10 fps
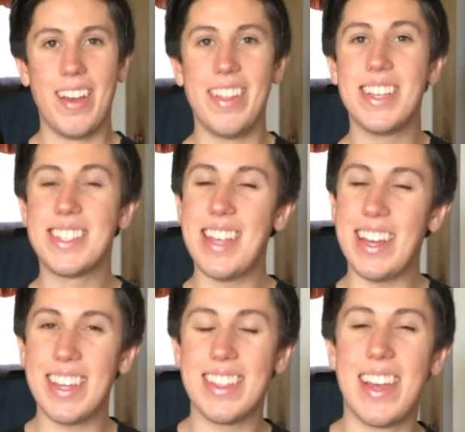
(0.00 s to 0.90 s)
The
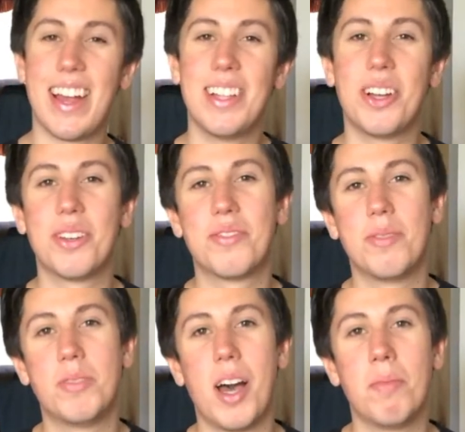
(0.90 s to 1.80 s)
second thing I learned
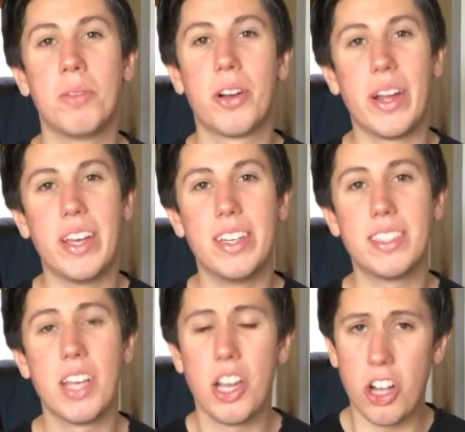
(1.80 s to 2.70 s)
from Tumblr
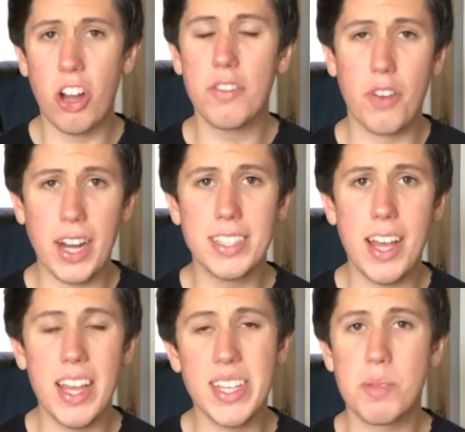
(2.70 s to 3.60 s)
is Connor
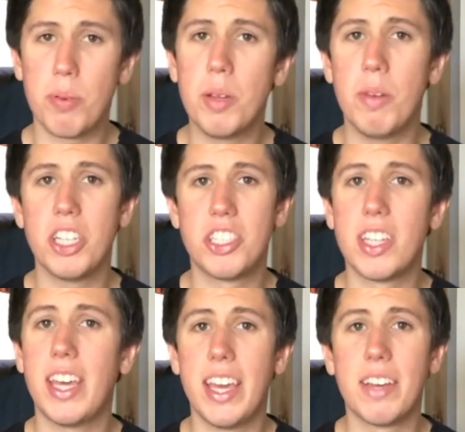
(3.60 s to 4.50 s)
Franta is pretty much
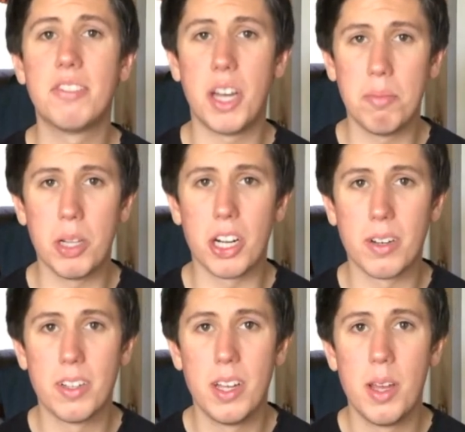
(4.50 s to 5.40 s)
the king of Tumblr
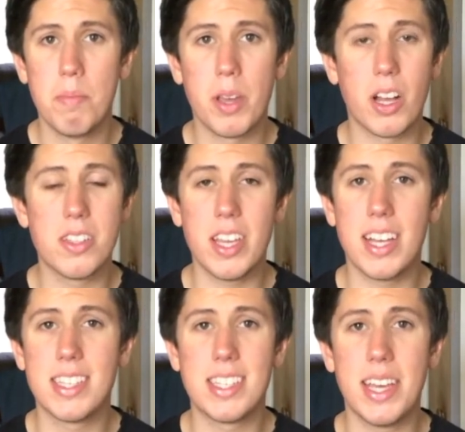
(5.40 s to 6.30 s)
because he
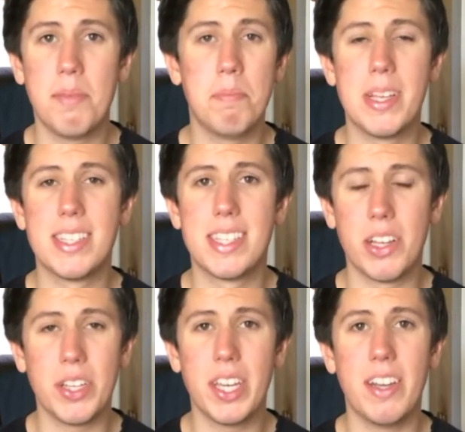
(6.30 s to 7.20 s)
has 10
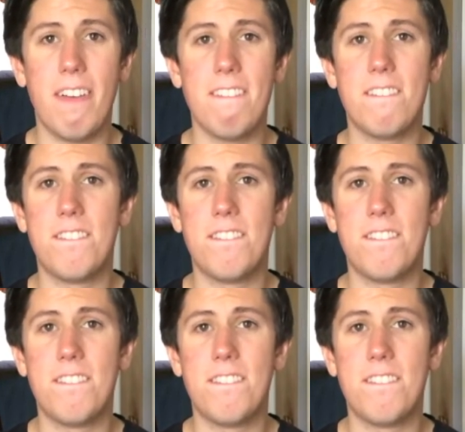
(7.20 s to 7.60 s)
bazillion